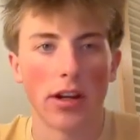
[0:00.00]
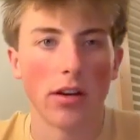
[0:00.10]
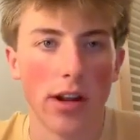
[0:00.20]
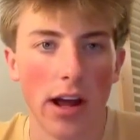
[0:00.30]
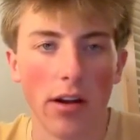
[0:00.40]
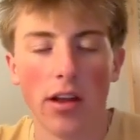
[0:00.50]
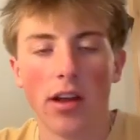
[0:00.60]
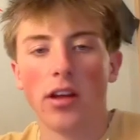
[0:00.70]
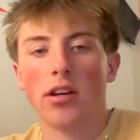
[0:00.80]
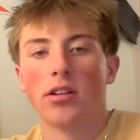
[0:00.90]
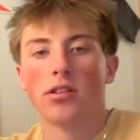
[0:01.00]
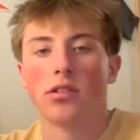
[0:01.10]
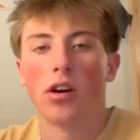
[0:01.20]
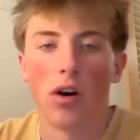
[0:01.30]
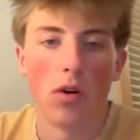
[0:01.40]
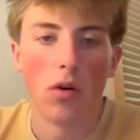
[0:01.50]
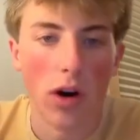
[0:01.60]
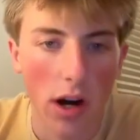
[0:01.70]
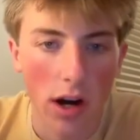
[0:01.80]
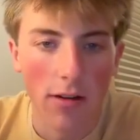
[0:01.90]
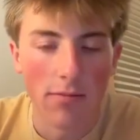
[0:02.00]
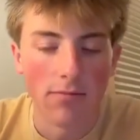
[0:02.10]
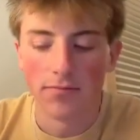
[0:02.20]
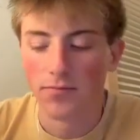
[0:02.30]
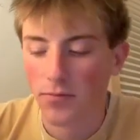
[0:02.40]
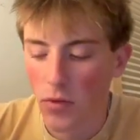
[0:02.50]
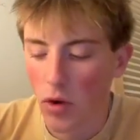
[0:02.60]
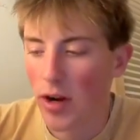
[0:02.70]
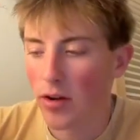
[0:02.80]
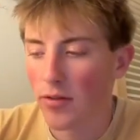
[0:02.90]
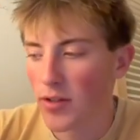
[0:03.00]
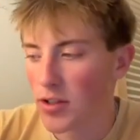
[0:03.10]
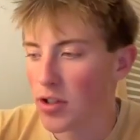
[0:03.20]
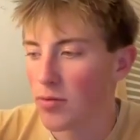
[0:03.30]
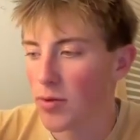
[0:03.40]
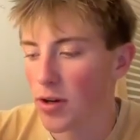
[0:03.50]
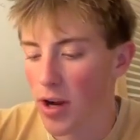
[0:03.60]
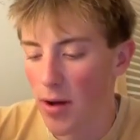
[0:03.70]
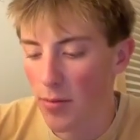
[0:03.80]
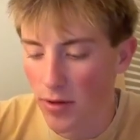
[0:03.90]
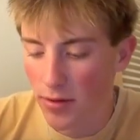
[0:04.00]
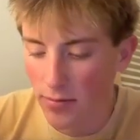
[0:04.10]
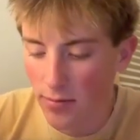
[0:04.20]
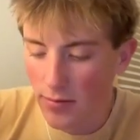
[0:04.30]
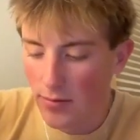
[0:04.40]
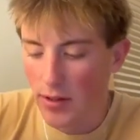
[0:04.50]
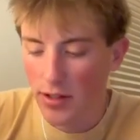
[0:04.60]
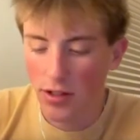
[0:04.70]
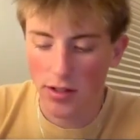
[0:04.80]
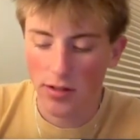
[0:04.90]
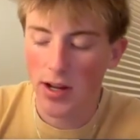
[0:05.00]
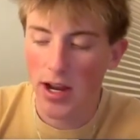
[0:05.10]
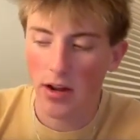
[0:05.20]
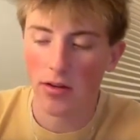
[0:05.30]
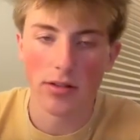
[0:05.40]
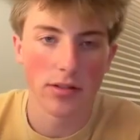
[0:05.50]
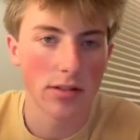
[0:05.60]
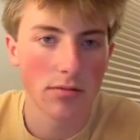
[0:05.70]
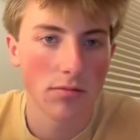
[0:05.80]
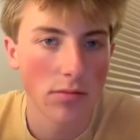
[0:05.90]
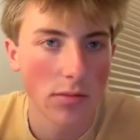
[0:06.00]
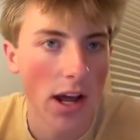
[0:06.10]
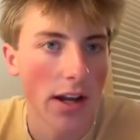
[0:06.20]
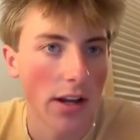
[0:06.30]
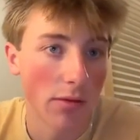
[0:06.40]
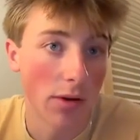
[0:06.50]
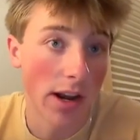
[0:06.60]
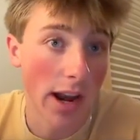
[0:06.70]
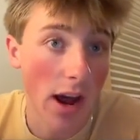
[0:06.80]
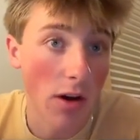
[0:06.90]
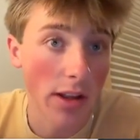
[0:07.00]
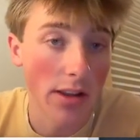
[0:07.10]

go down. So well, I don't know if it's stupid or not, but I know it's not good right now in